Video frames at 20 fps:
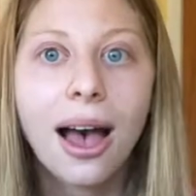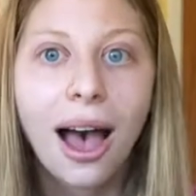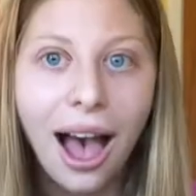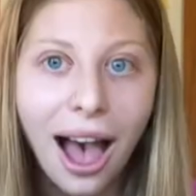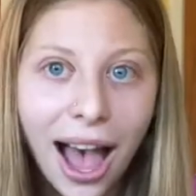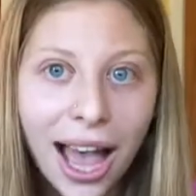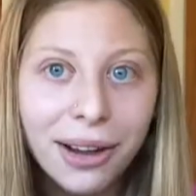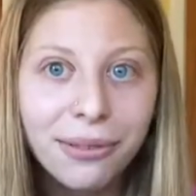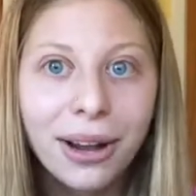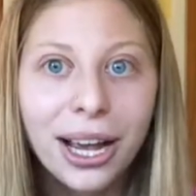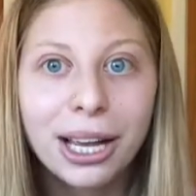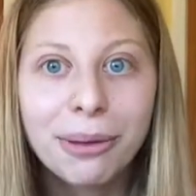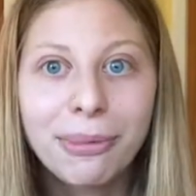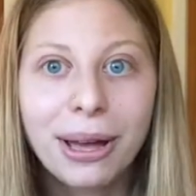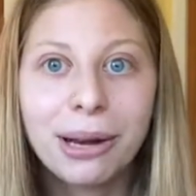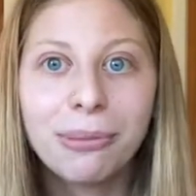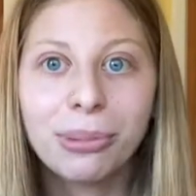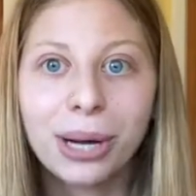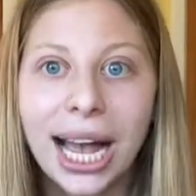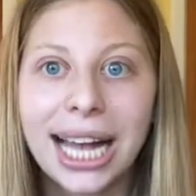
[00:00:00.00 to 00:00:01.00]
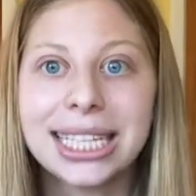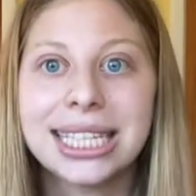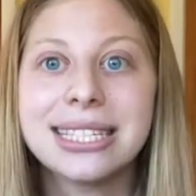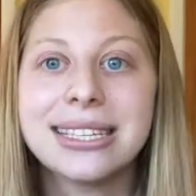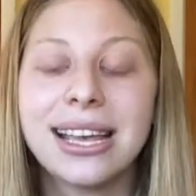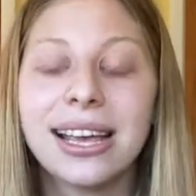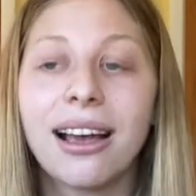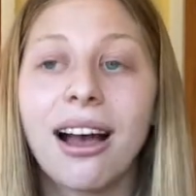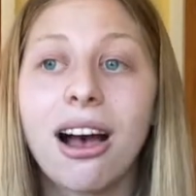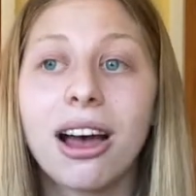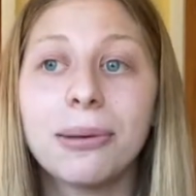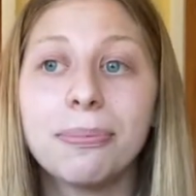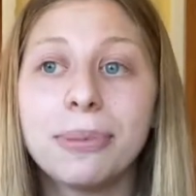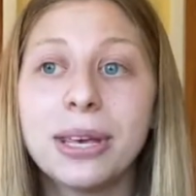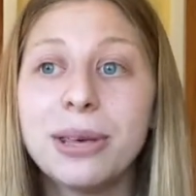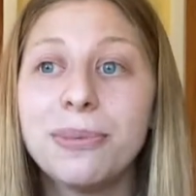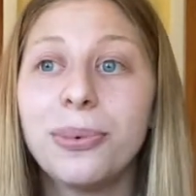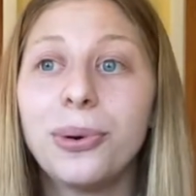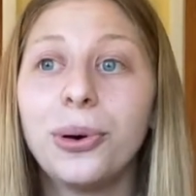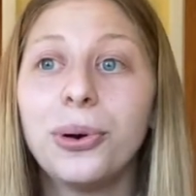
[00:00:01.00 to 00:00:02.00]
I recommend practicing on
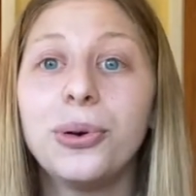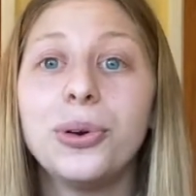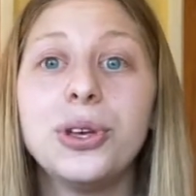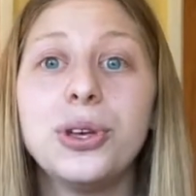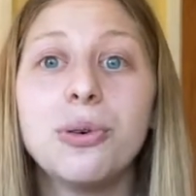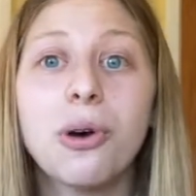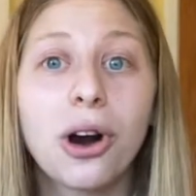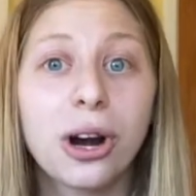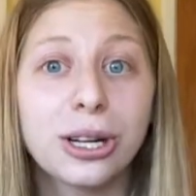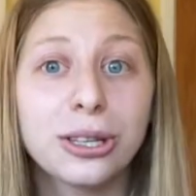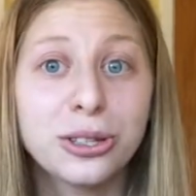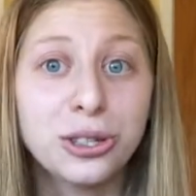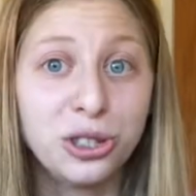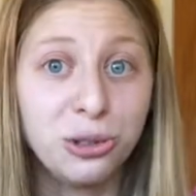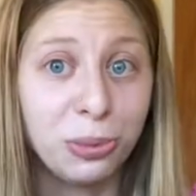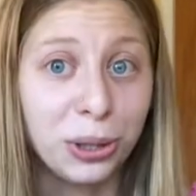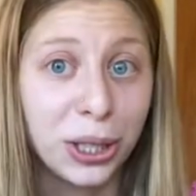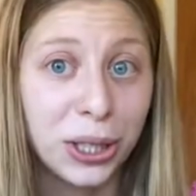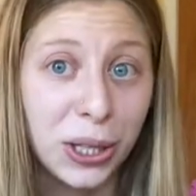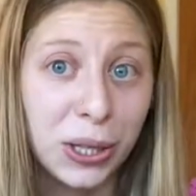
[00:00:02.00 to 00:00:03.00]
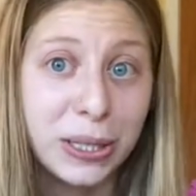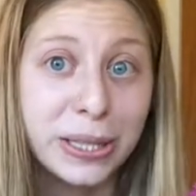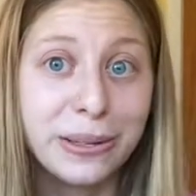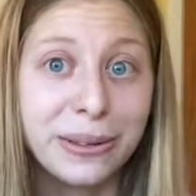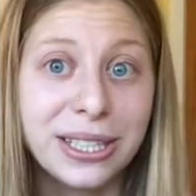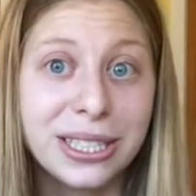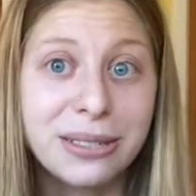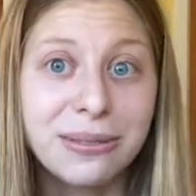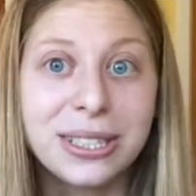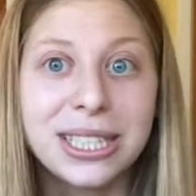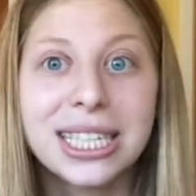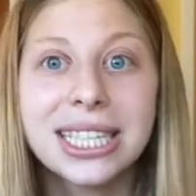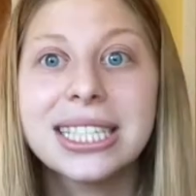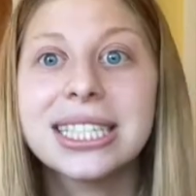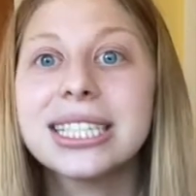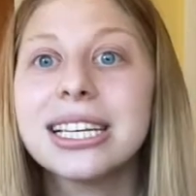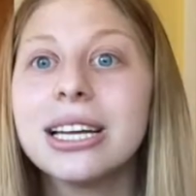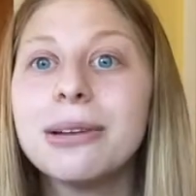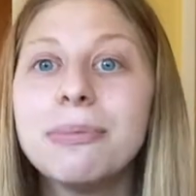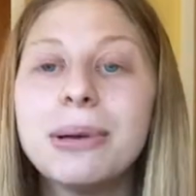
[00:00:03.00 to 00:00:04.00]
people who you aren't super close with. So this
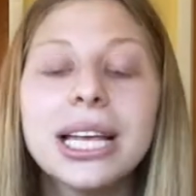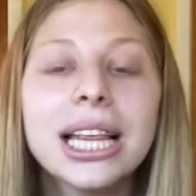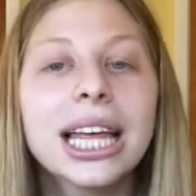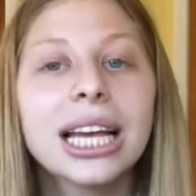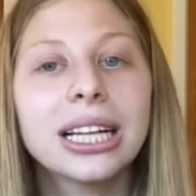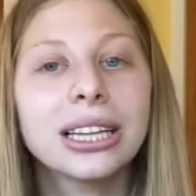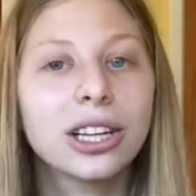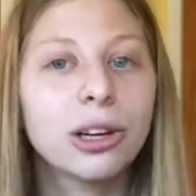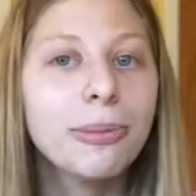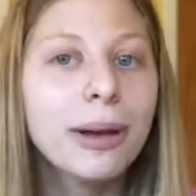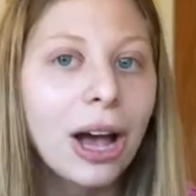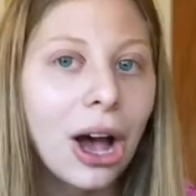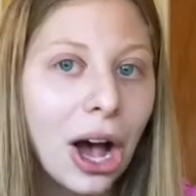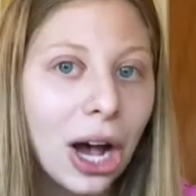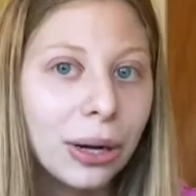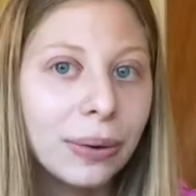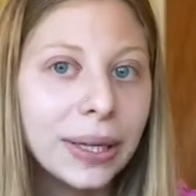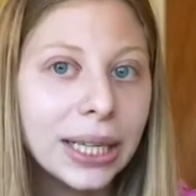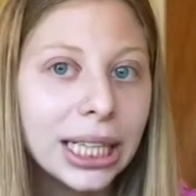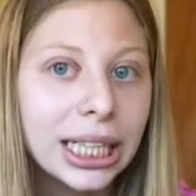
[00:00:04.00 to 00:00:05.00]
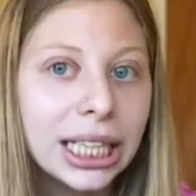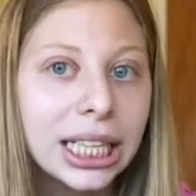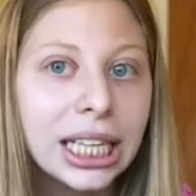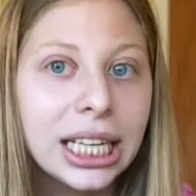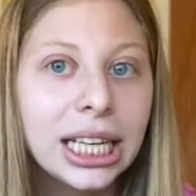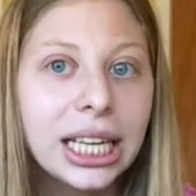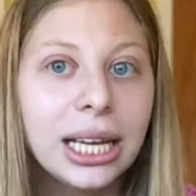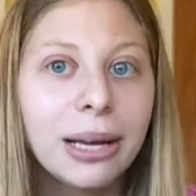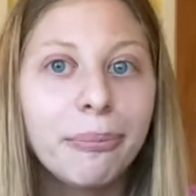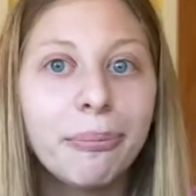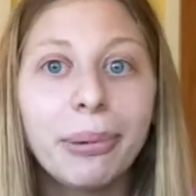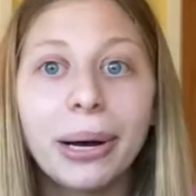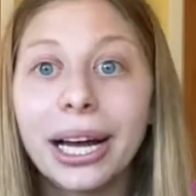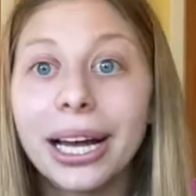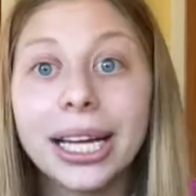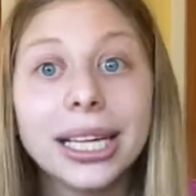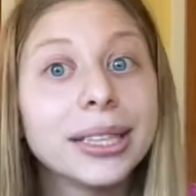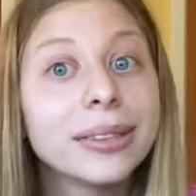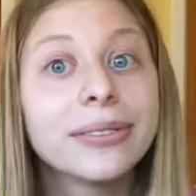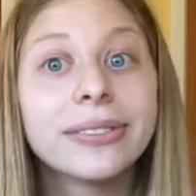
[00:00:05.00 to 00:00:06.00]
could be like a little bit awkward,
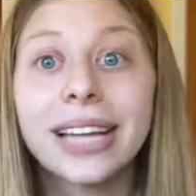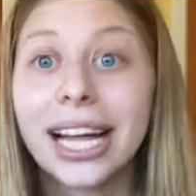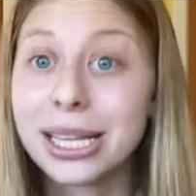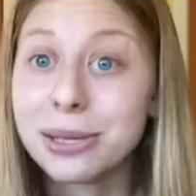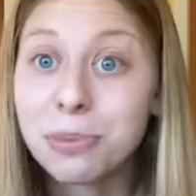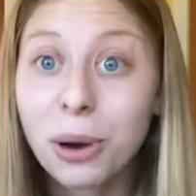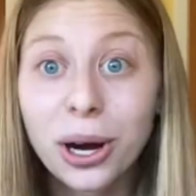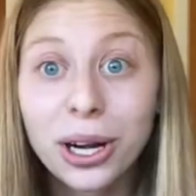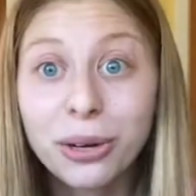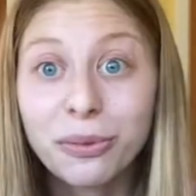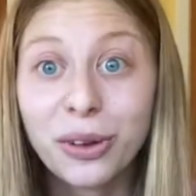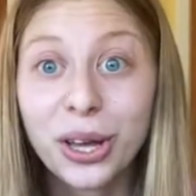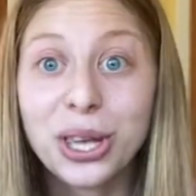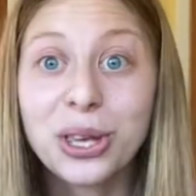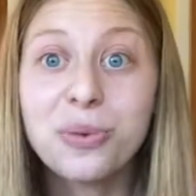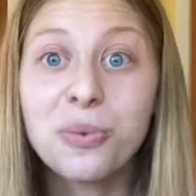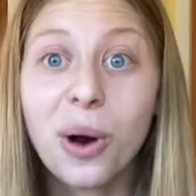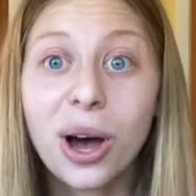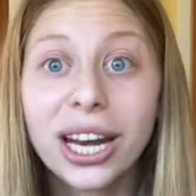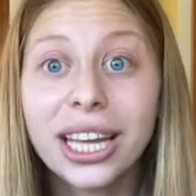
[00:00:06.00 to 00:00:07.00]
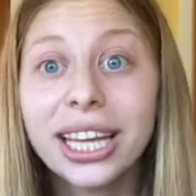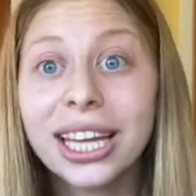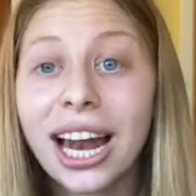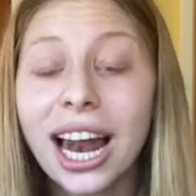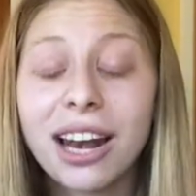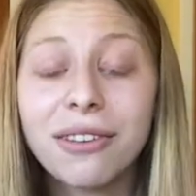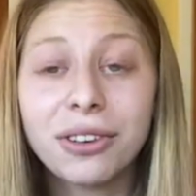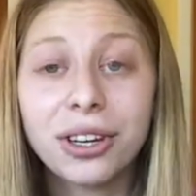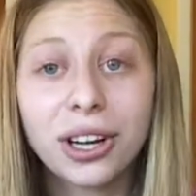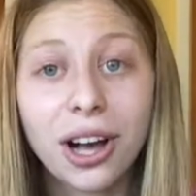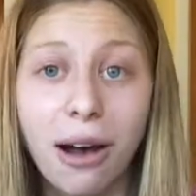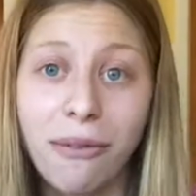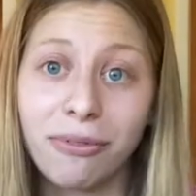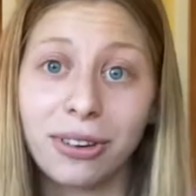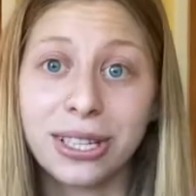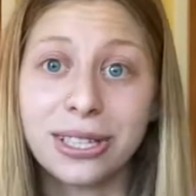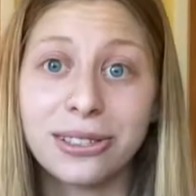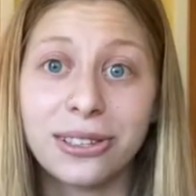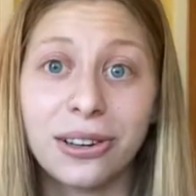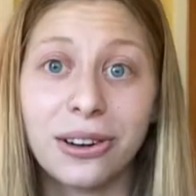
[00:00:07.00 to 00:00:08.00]
but that's part of it. You wanna get out of your
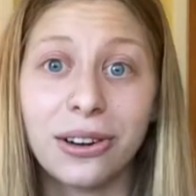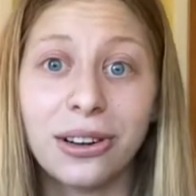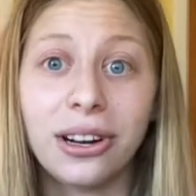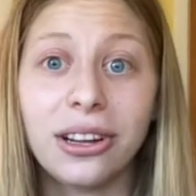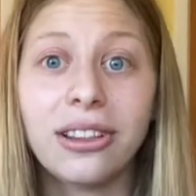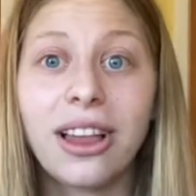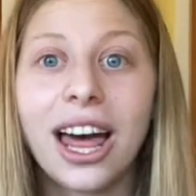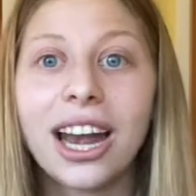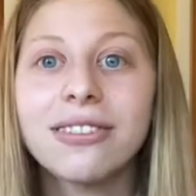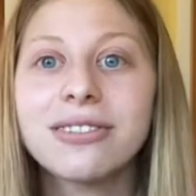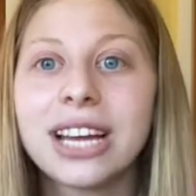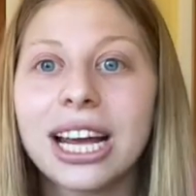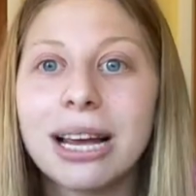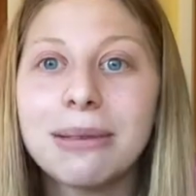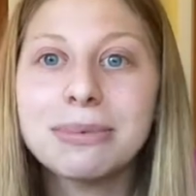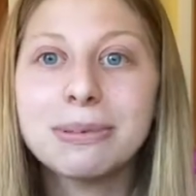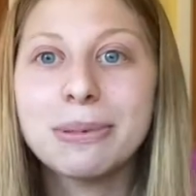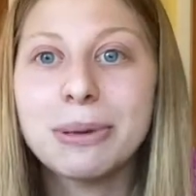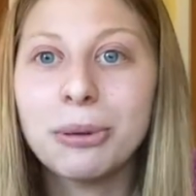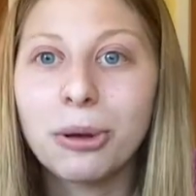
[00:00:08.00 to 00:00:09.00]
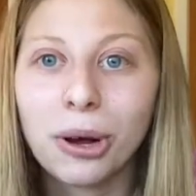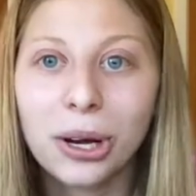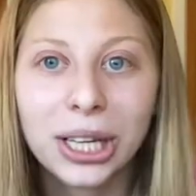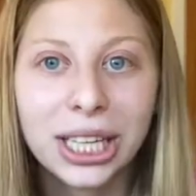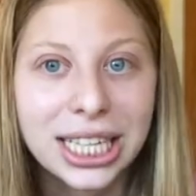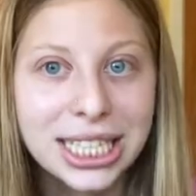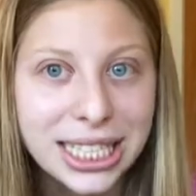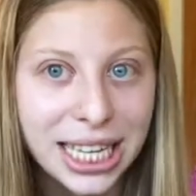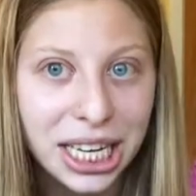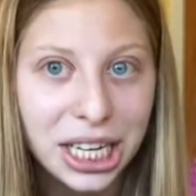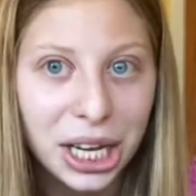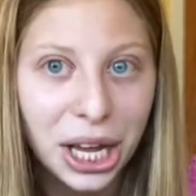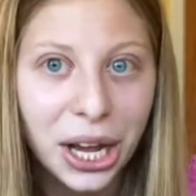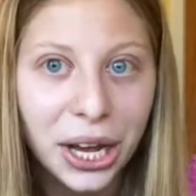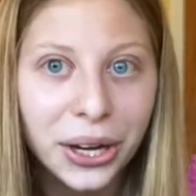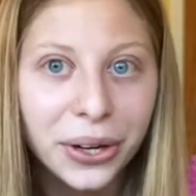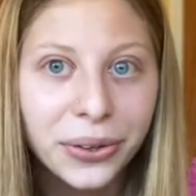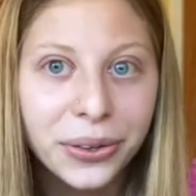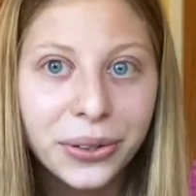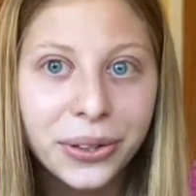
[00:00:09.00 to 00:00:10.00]
comfort zone. A lot of times people aren't gonna say
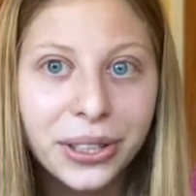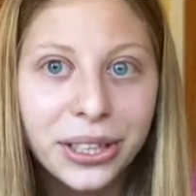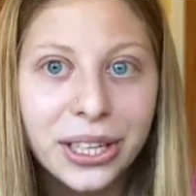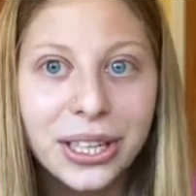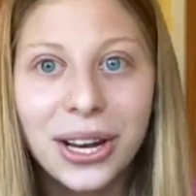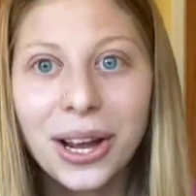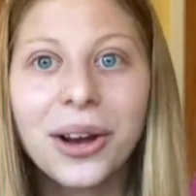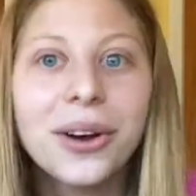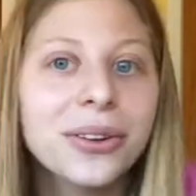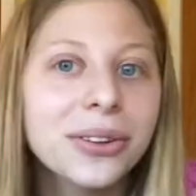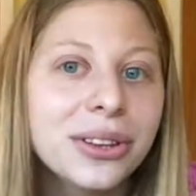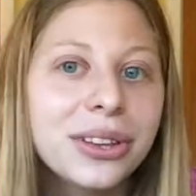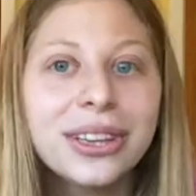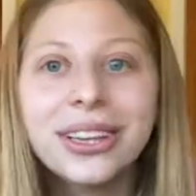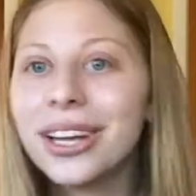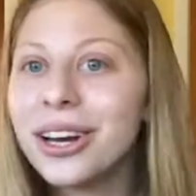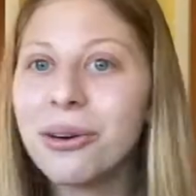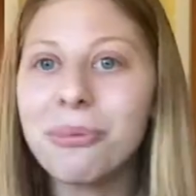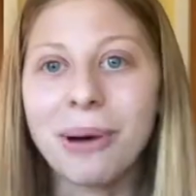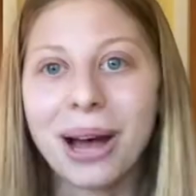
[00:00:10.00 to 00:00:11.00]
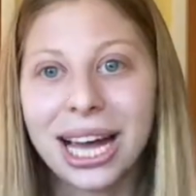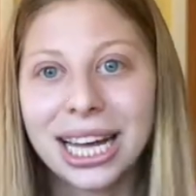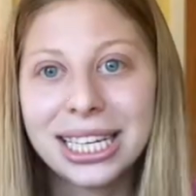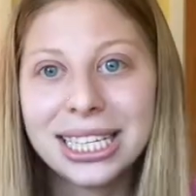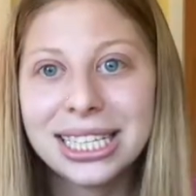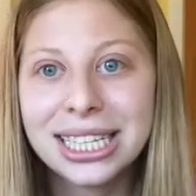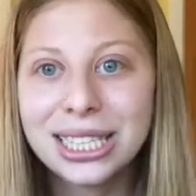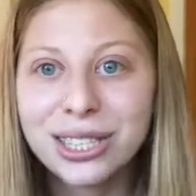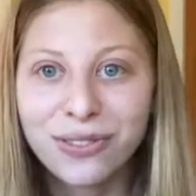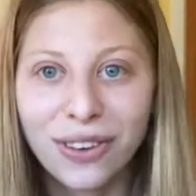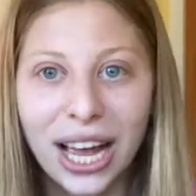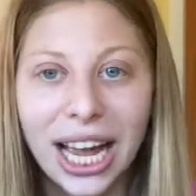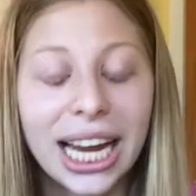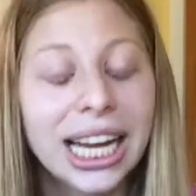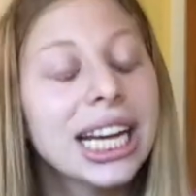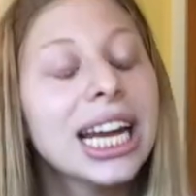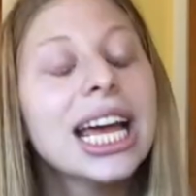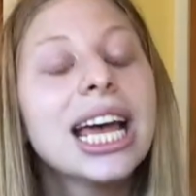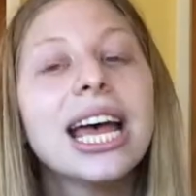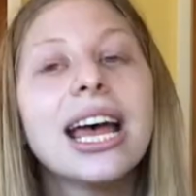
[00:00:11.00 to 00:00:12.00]
no. You know, they don't mind, it's
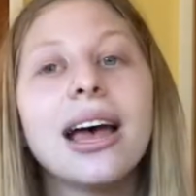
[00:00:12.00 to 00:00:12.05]
fine.